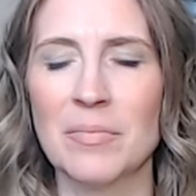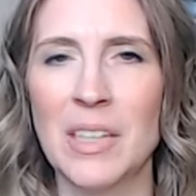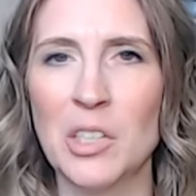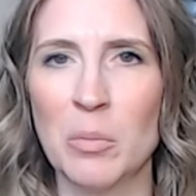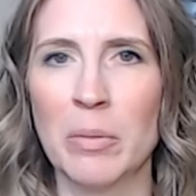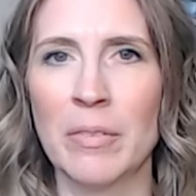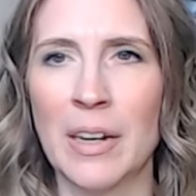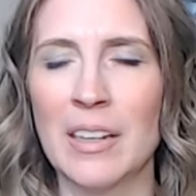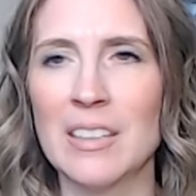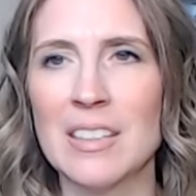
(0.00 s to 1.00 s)
nature
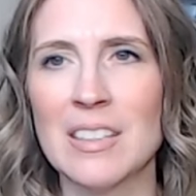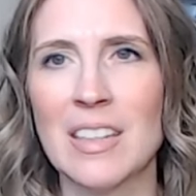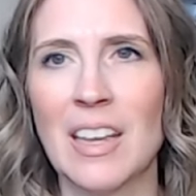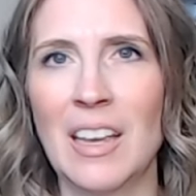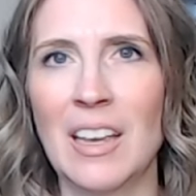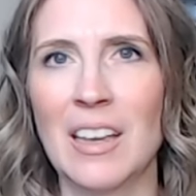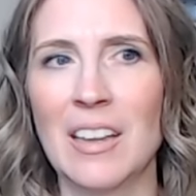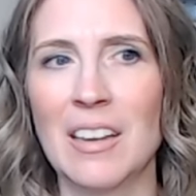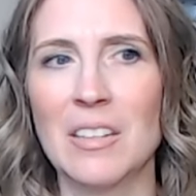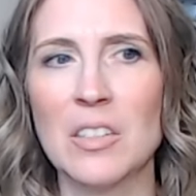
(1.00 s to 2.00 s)
provides.
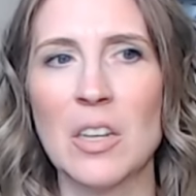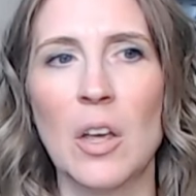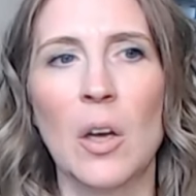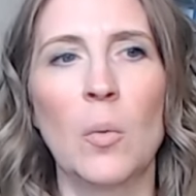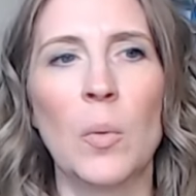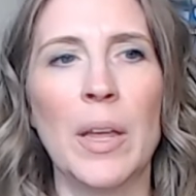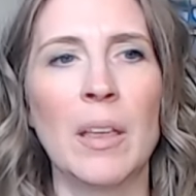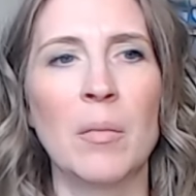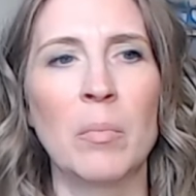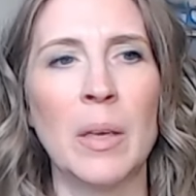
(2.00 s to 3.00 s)
And we
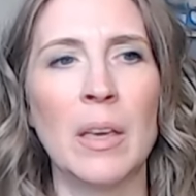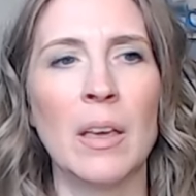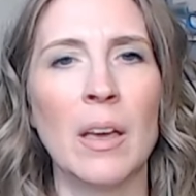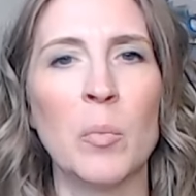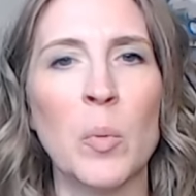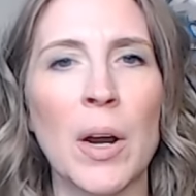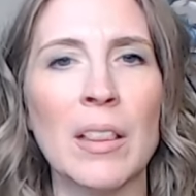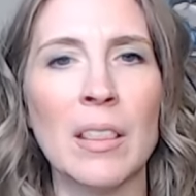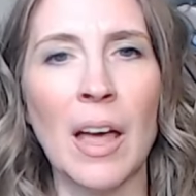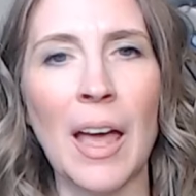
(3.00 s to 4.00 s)
can be a
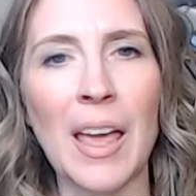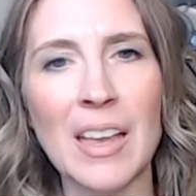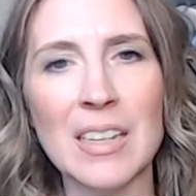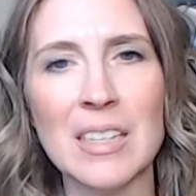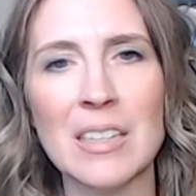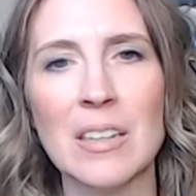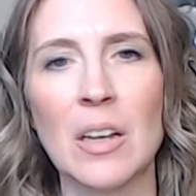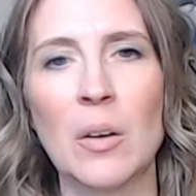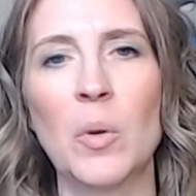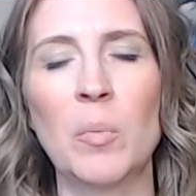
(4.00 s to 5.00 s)
bright light
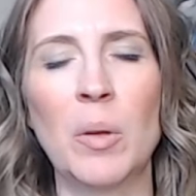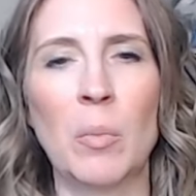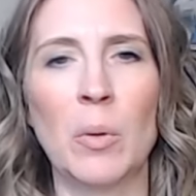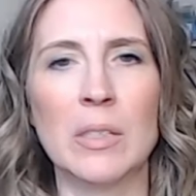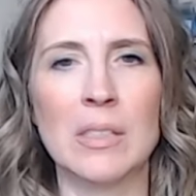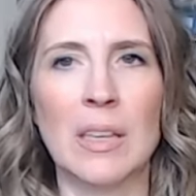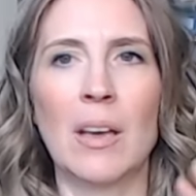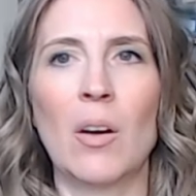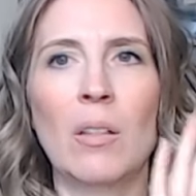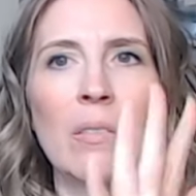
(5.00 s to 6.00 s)
when people
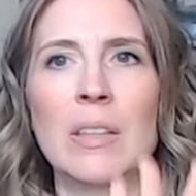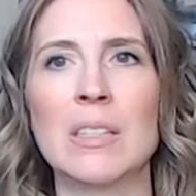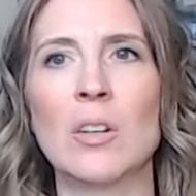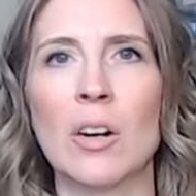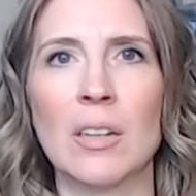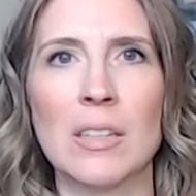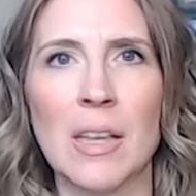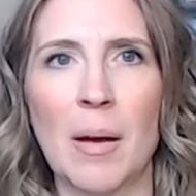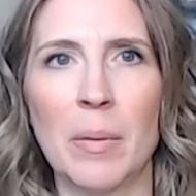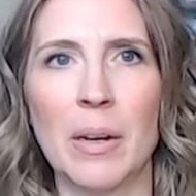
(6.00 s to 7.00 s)
see all of this darkness
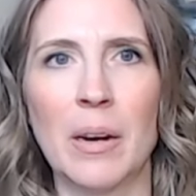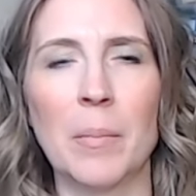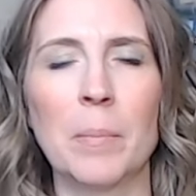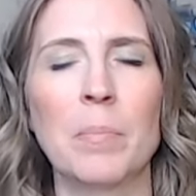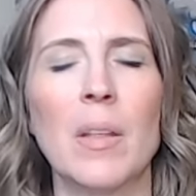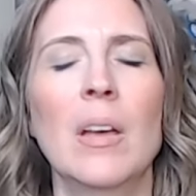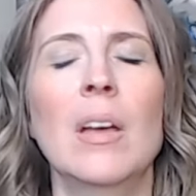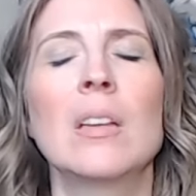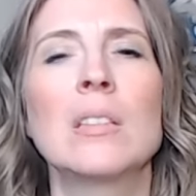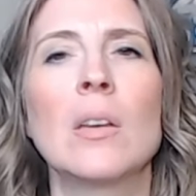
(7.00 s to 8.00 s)
happening.
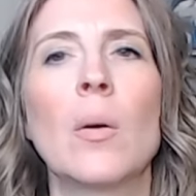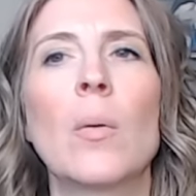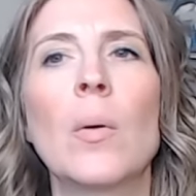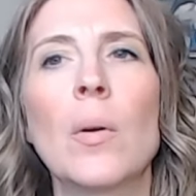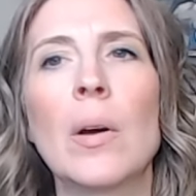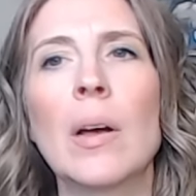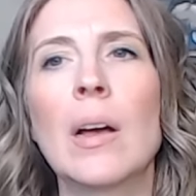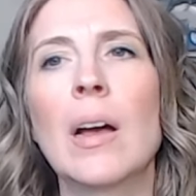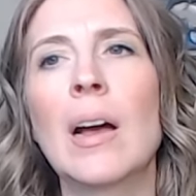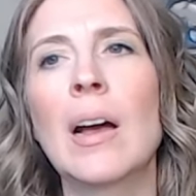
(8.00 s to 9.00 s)
So
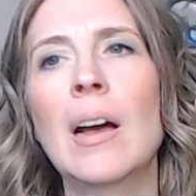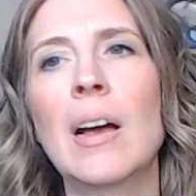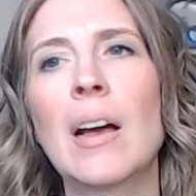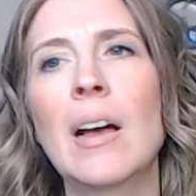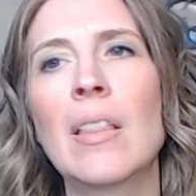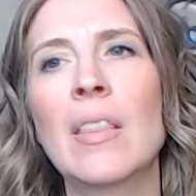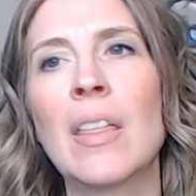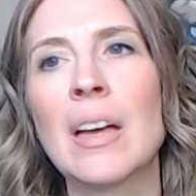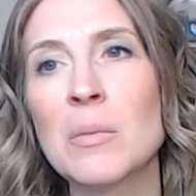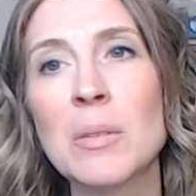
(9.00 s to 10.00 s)

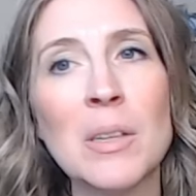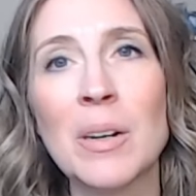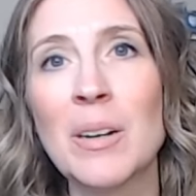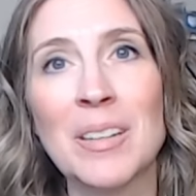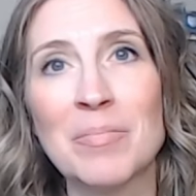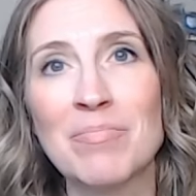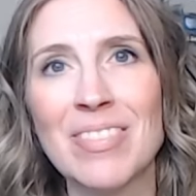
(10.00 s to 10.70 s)
that's what's going on